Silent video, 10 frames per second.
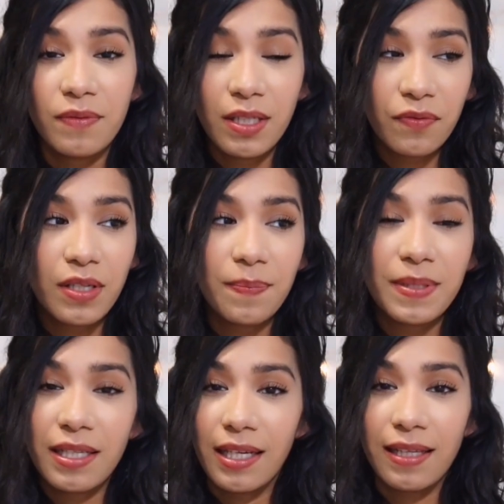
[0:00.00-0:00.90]
self-tapes
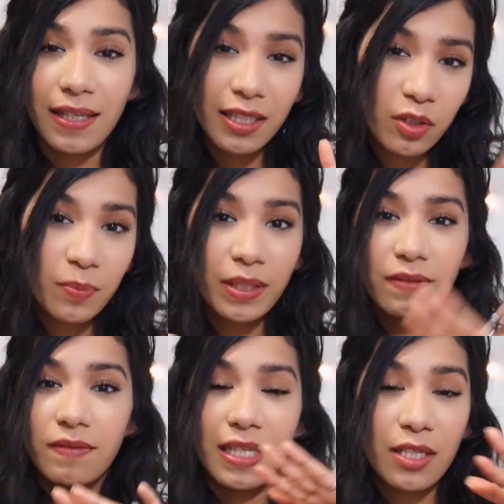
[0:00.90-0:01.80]
I like a little bit
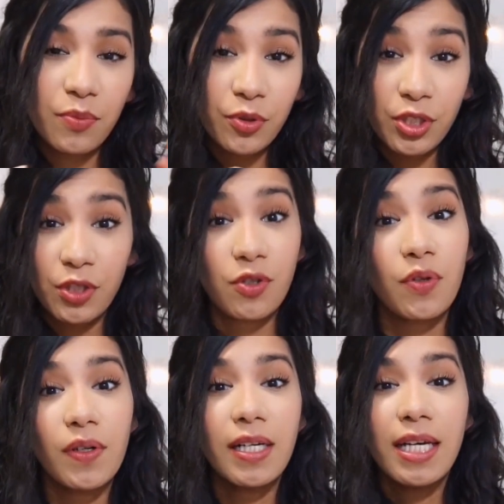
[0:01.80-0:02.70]
things more
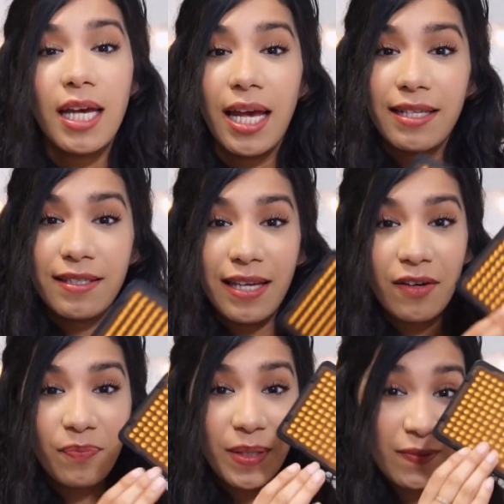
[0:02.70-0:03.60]
neutral instead
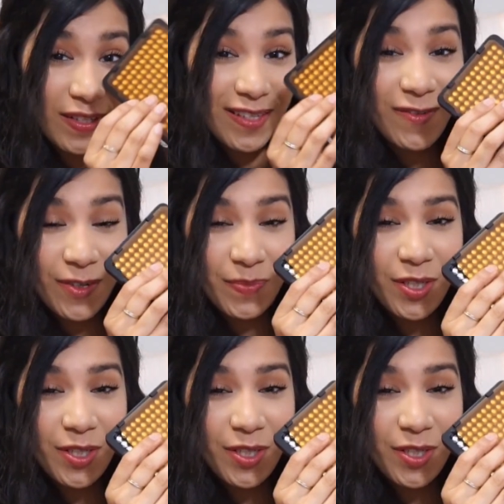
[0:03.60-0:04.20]
of being really warm